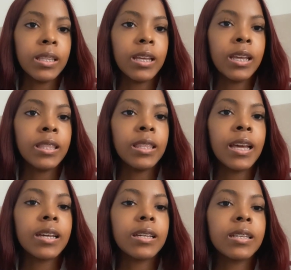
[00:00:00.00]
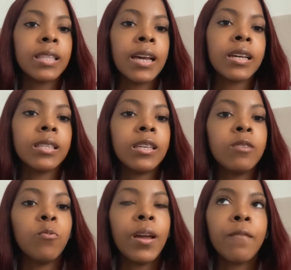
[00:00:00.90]
and that could that could lead
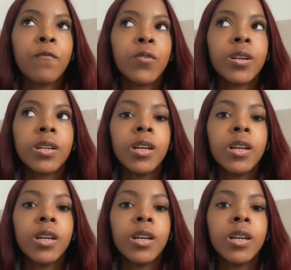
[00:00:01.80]
way for